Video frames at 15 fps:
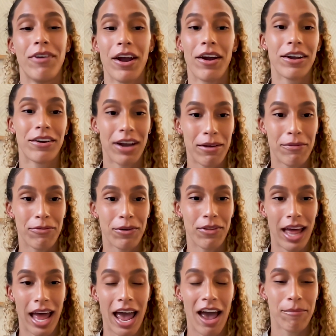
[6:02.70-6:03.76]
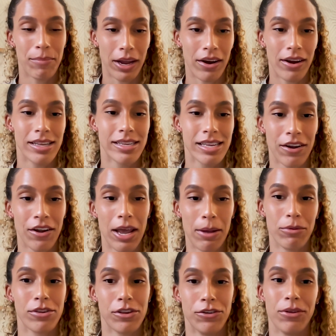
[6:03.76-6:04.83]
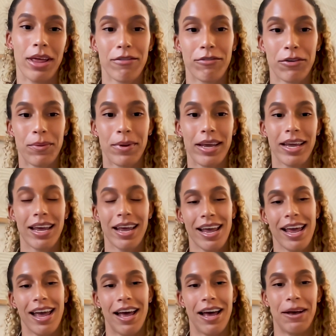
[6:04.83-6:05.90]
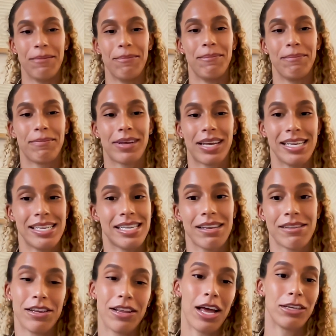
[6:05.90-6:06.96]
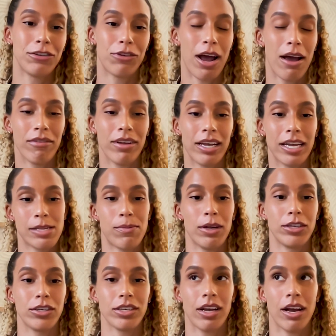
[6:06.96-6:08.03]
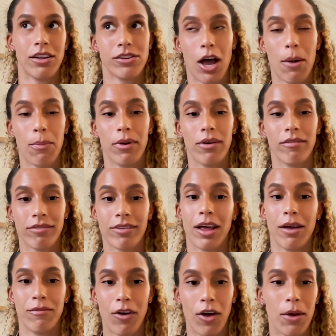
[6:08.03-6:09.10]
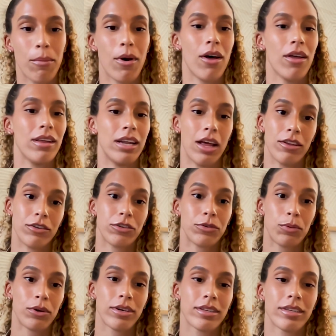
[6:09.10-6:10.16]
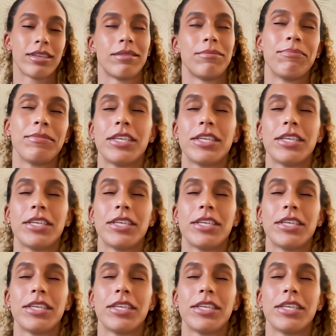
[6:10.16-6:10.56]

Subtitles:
Very grateful that I have parents that are able to do that for me. Because that's a lot of traveling, especially on top of club volleyball and other sports.